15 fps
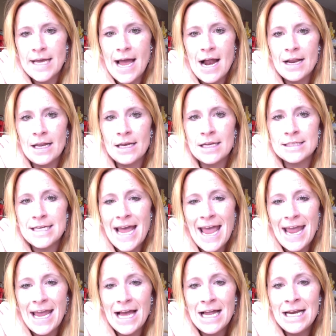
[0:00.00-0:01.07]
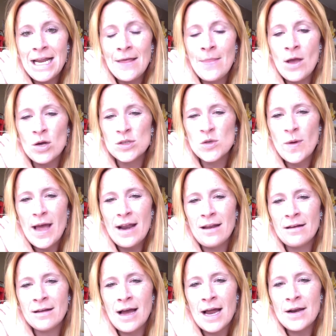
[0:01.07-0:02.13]
They had it in a tan, and they also had
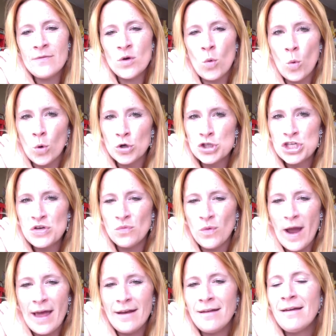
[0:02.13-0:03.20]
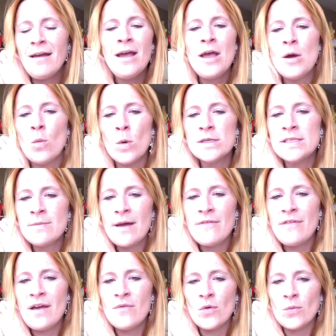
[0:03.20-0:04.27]
it in kind of an orangey red. It wasn't my
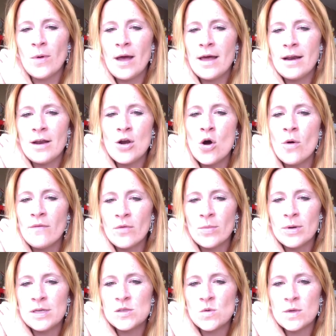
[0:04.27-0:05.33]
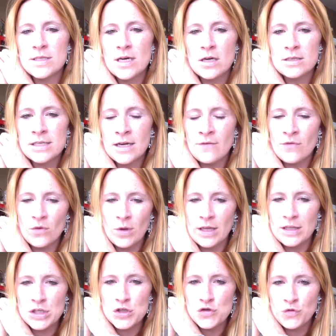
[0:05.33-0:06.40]
favorite red. I know everybody's always hunting for
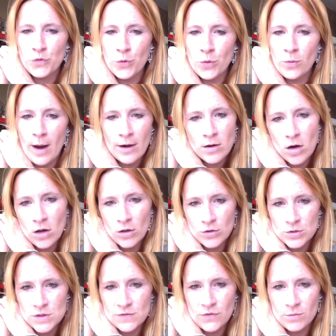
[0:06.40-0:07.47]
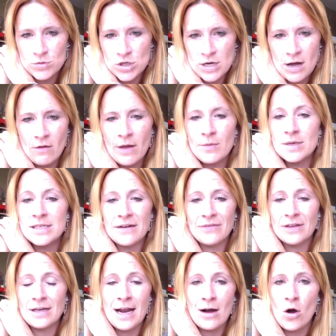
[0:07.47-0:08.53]
like these true red colors from Chanel. I would
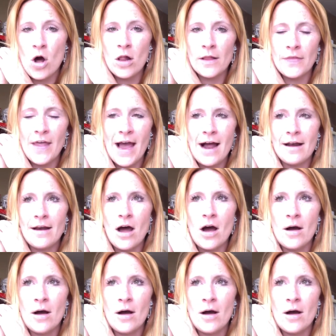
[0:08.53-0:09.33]
definitely not call it that.